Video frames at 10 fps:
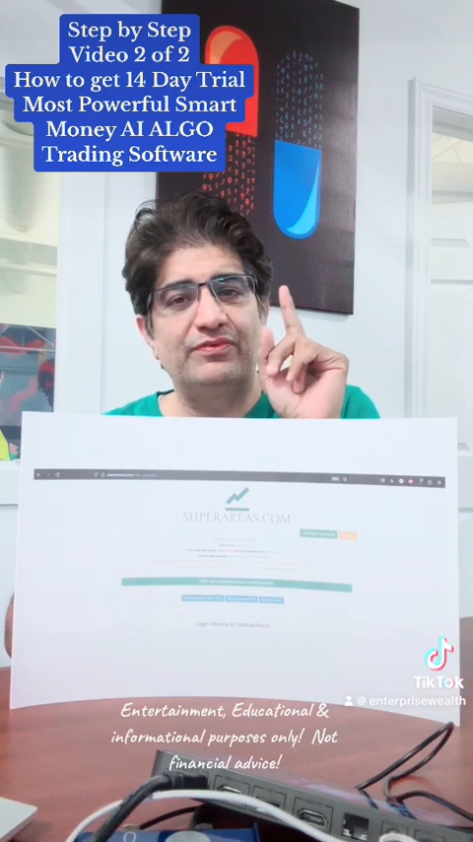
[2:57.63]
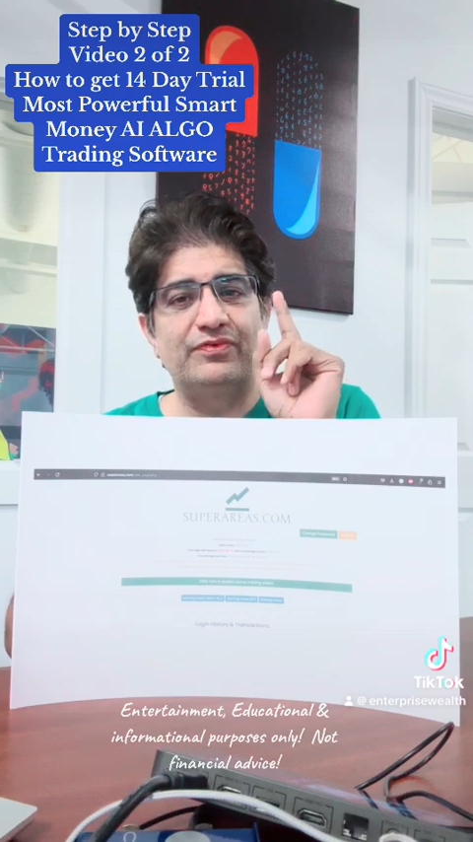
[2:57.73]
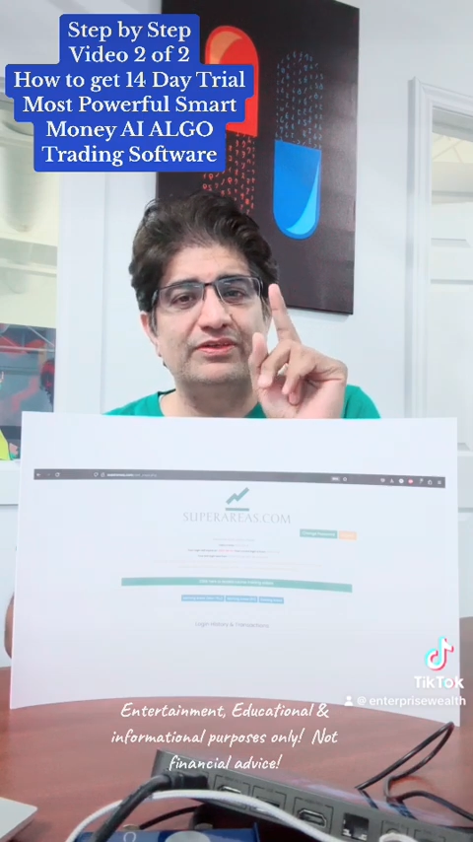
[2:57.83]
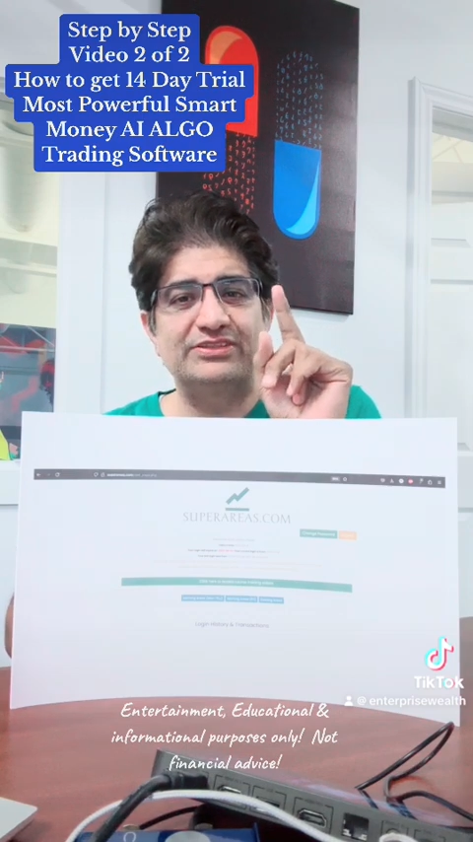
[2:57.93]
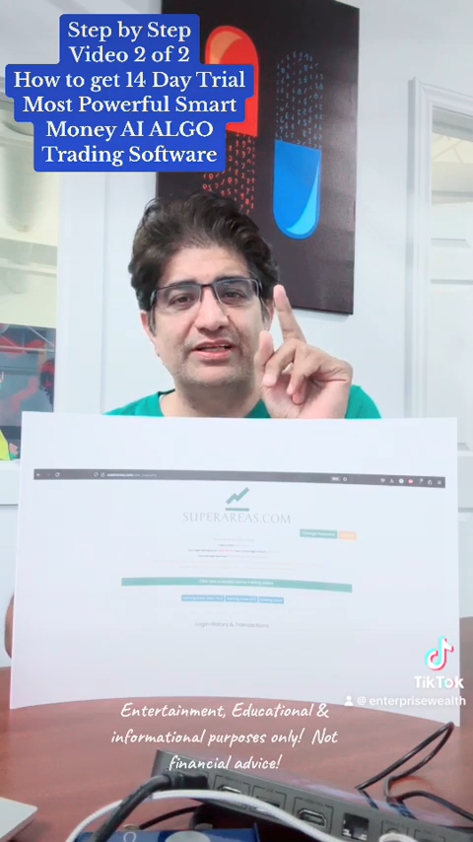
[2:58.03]

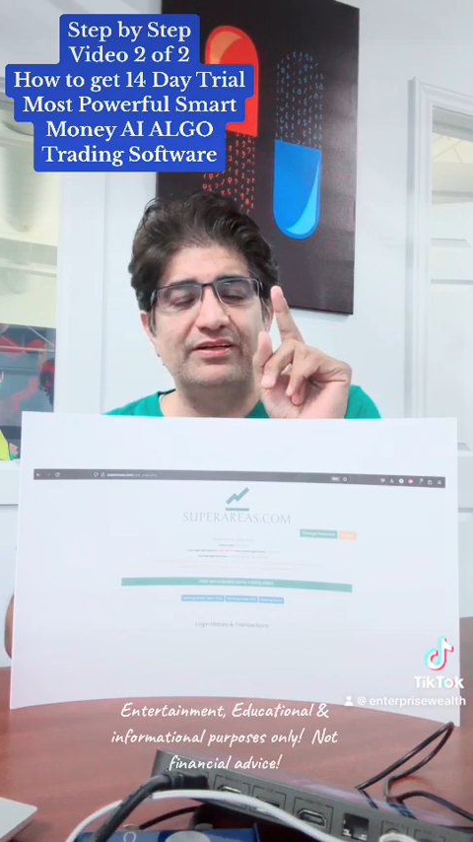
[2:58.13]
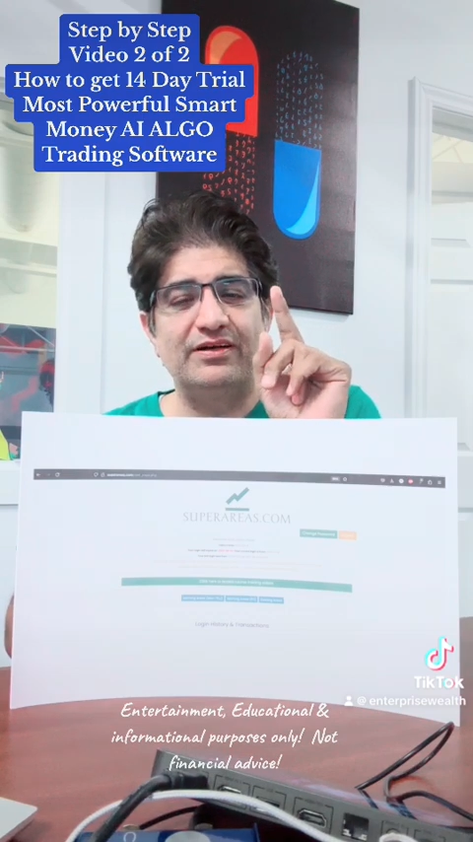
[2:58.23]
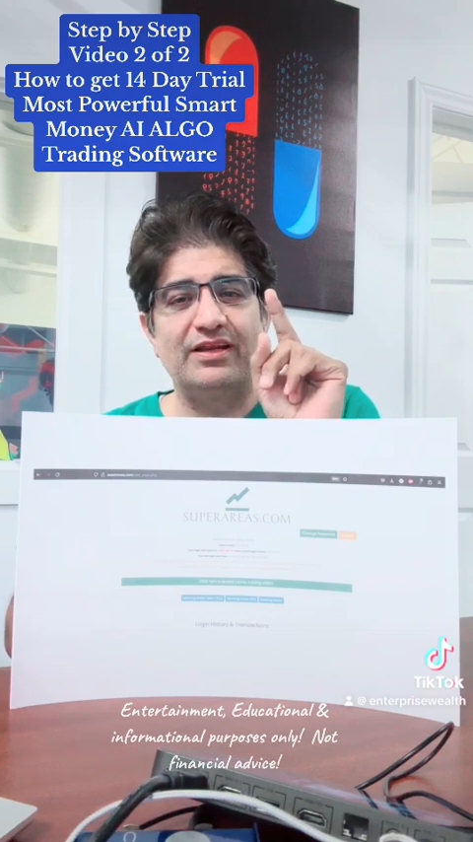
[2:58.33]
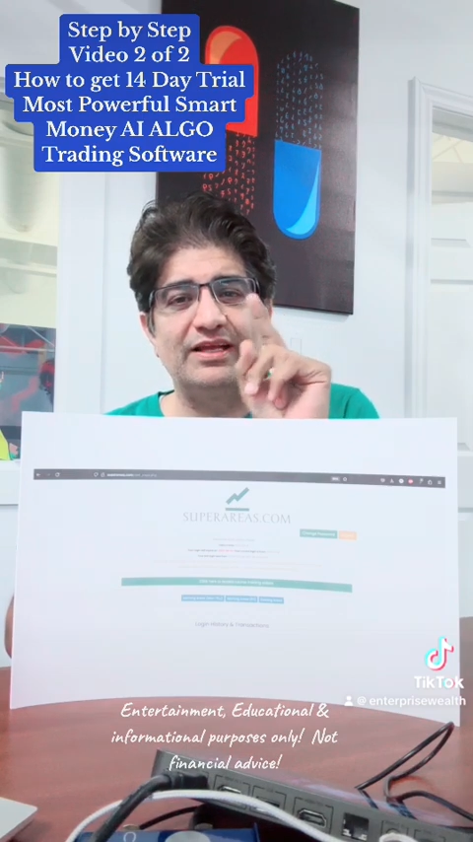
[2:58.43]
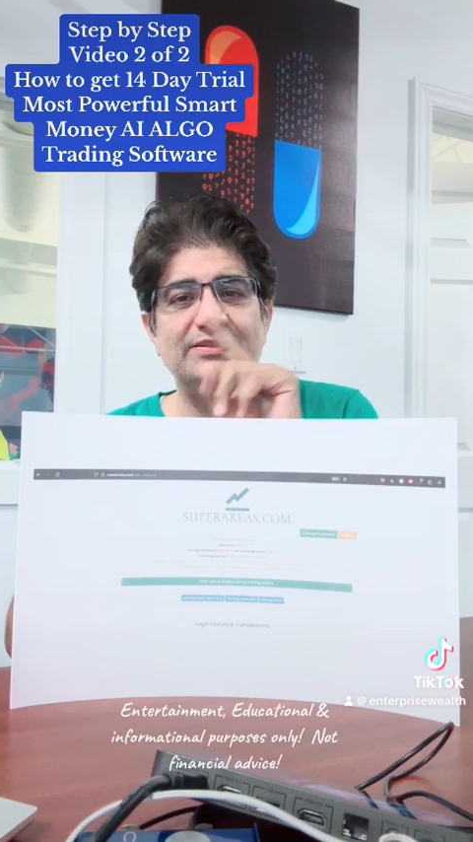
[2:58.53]
for a single
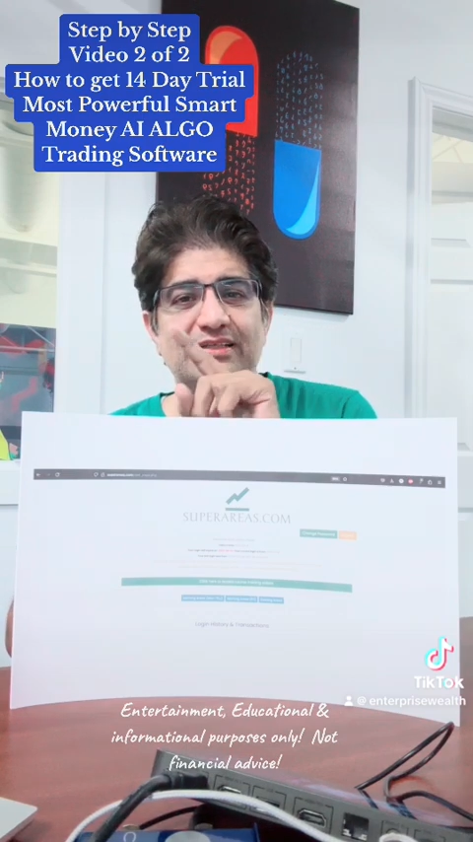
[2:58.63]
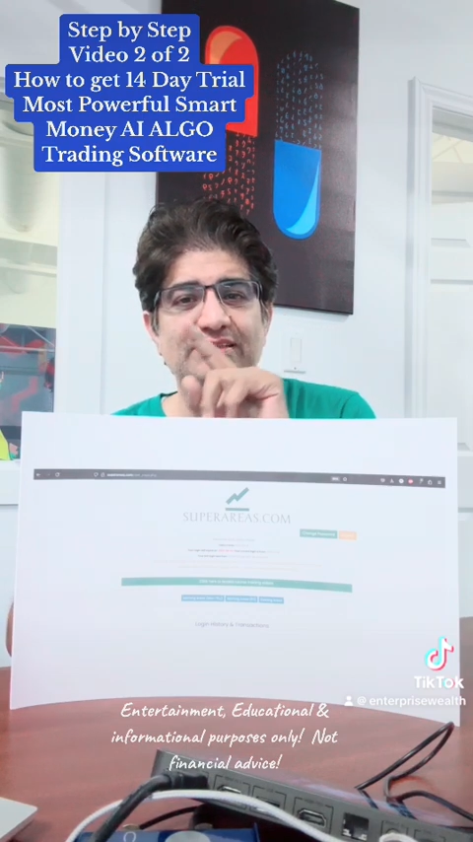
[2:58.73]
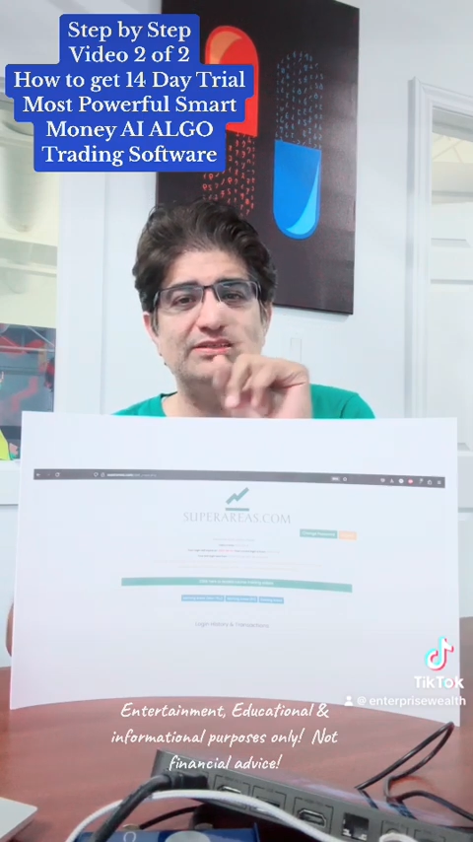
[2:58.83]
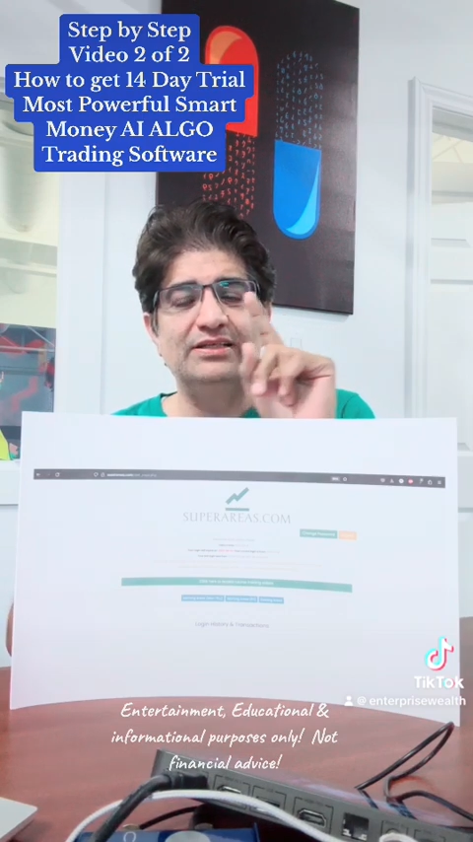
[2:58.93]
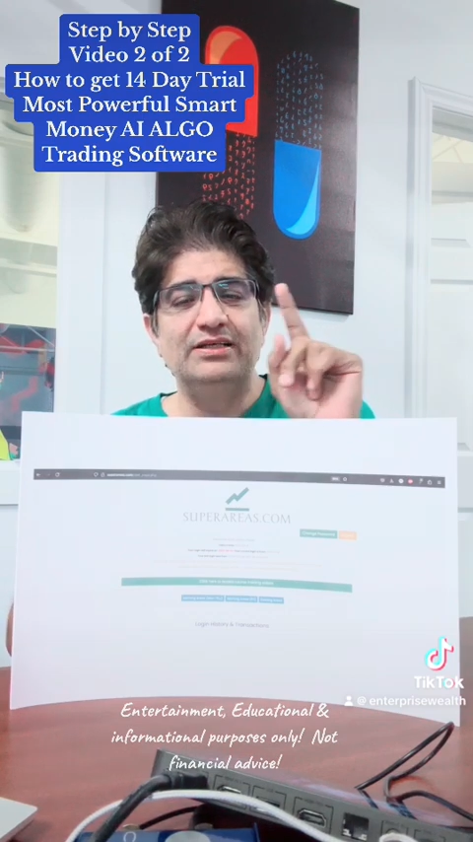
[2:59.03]
license,